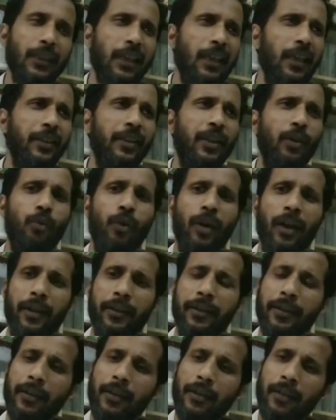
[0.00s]
and the war
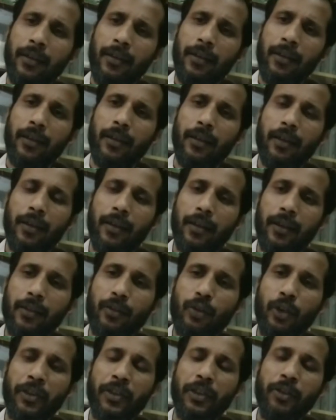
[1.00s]

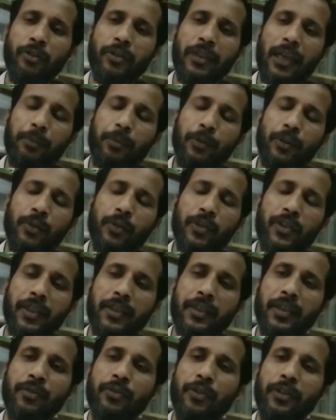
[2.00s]
continued up to
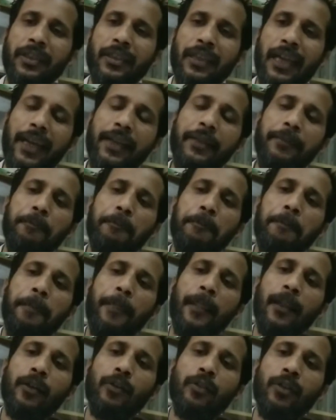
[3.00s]
1649,
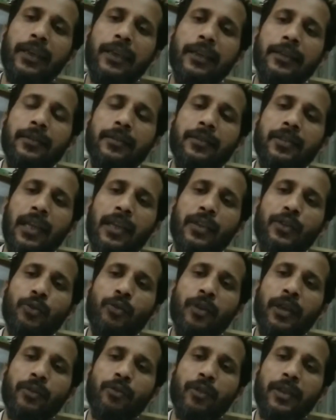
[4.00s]
when Charles
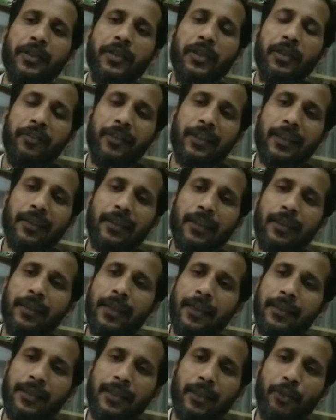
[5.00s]
I was defeated and
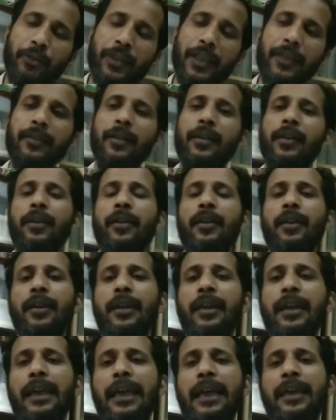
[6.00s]
executed,
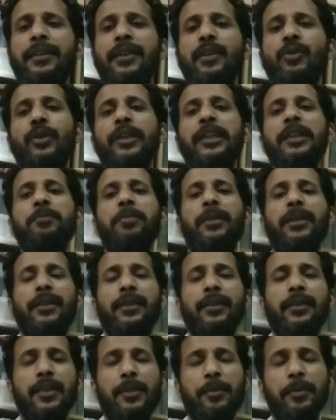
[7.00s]
and the winning
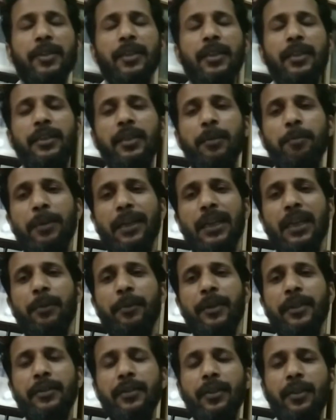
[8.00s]
party, especially the
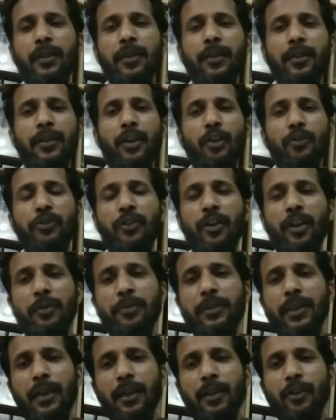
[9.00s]
parliament, now
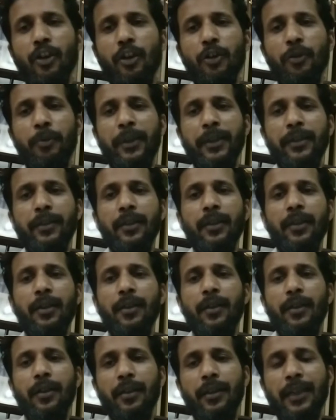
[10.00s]
formed a government
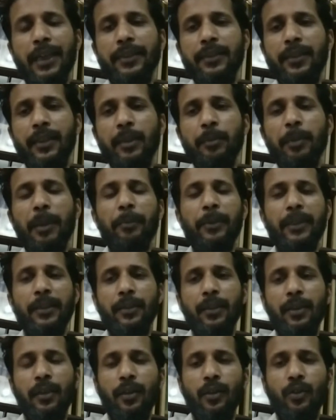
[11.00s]
like the Republic,
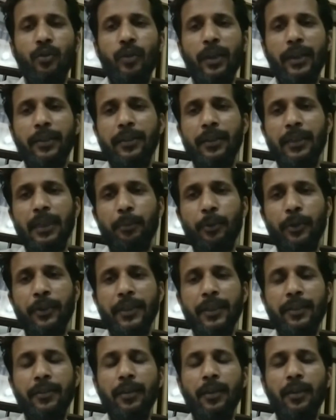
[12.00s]
where they
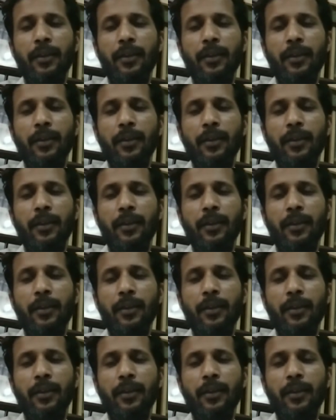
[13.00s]
appointed